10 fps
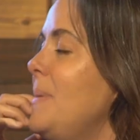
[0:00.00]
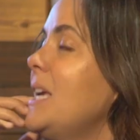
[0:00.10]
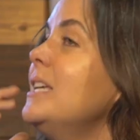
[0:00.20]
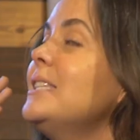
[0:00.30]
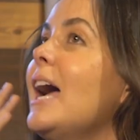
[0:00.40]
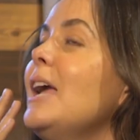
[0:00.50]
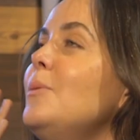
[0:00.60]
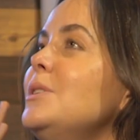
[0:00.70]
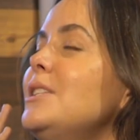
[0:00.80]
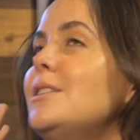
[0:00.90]
Because I
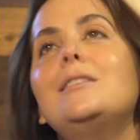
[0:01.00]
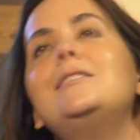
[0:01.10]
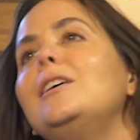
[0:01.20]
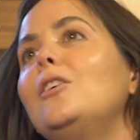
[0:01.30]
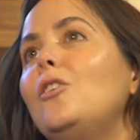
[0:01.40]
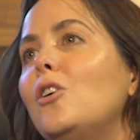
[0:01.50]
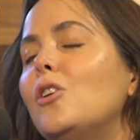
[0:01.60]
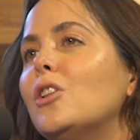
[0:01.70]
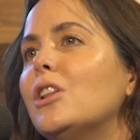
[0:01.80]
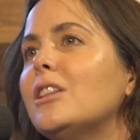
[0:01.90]
was
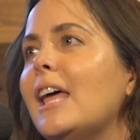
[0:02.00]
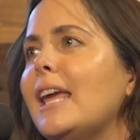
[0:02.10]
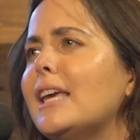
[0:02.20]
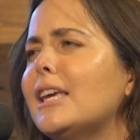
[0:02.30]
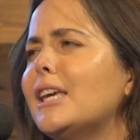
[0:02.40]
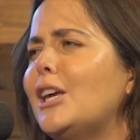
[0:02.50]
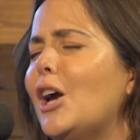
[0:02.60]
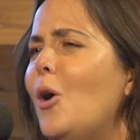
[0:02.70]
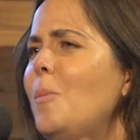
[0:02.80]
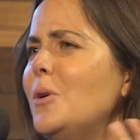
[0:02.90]
still like,
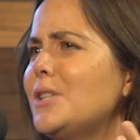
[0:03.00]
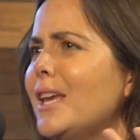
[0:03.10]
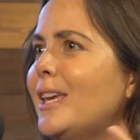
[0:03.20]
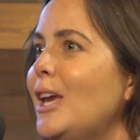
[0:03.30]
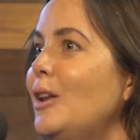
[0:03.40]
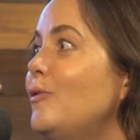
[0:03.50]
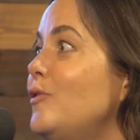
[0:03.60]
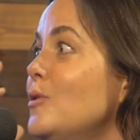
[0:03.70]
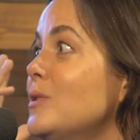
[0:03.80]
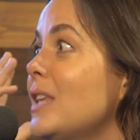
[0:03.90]
almost like
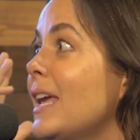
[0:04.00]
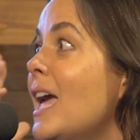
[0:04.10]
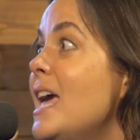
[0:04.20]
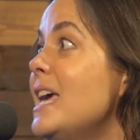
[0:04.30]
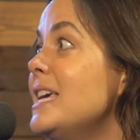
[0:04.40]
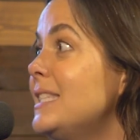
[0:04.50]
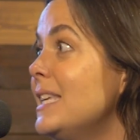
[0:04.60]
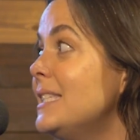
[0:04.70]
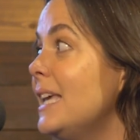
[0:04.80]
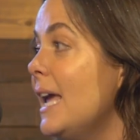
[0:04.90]
confused. Like, is
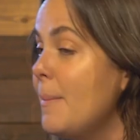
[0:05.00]
this it?